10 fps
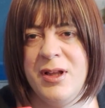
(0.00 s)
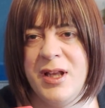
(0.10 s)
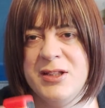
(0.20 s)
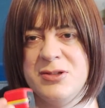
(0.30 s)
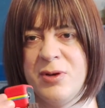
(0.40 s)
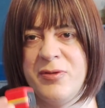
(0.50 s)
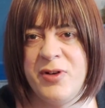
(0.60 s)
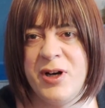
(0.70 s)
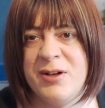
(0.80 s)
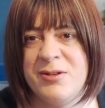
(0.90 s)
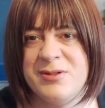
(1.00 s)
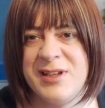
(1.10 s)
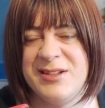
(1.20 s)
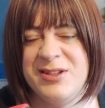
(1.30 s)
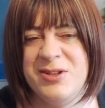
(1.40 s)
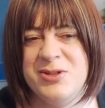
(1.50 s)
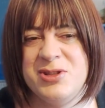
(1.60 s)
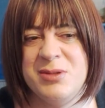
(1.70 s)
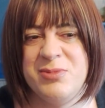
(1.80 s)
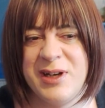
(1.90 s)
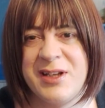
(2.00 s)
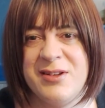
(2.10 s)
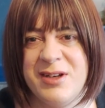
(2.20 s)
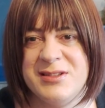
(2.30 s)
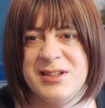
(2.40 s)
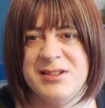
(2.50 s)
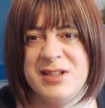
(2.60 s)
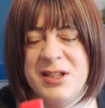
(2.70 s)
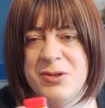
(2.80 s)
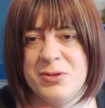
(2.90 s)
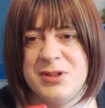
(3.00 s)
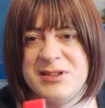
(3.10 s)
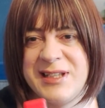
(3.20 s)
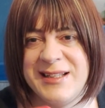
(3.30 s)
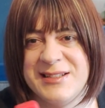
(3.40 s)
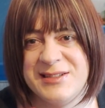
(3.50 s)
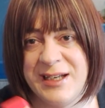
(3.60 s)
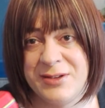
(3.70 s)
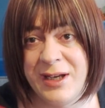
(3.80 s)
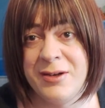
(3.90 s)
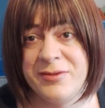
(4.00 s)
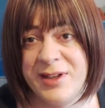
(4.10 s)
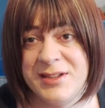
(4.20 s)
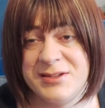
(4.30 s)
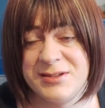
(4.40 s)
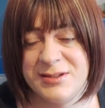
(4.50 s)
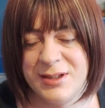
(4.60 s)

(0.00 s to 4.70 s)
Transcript: into a file that YouTube recognizes in order to get the sound out of this,